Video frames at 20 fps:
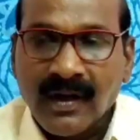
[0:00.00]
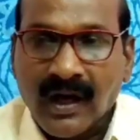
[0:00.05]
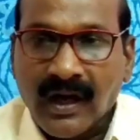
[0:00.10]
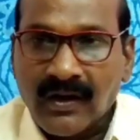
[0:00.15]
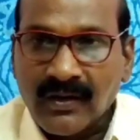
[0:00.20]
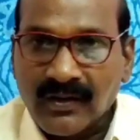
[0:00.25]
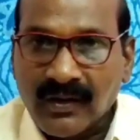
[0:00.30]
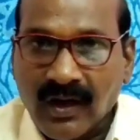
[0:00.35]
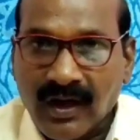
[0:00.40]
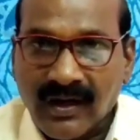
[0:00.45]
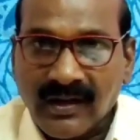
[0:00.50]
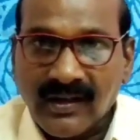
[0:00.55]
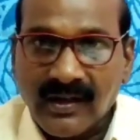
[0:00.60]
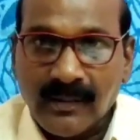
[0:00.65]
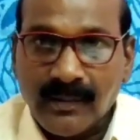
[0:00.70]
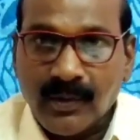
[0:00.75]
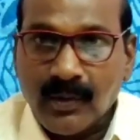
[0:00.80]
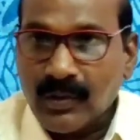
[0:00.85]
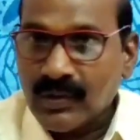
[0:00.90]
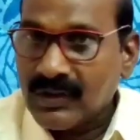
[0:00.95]
I have talked
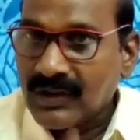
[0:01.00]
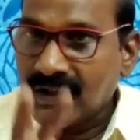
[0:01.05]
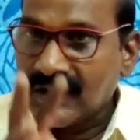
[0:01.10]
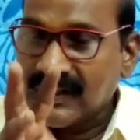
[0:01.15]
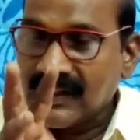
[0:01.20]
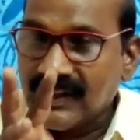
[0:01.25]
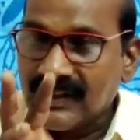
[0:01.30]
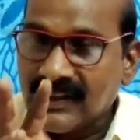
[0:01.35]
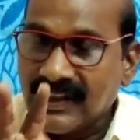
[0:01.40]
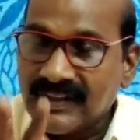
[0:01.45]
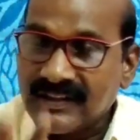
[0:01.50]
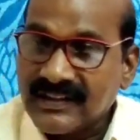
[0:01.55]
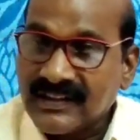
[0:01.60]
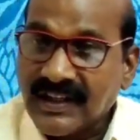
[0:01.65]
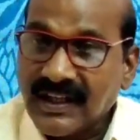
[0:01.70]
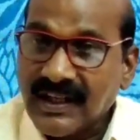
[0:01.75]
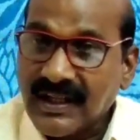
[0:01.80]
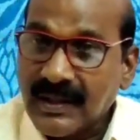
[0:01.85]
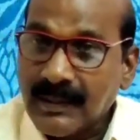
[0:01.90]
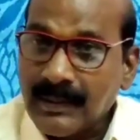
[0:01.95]
about the
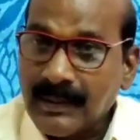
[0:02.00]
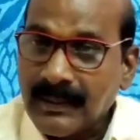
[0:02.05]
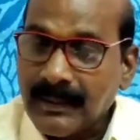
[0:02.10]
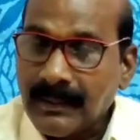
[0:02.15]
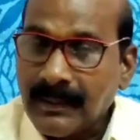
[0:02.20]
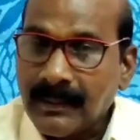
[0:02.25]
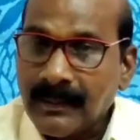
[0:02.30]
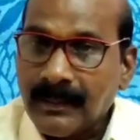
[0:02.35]
three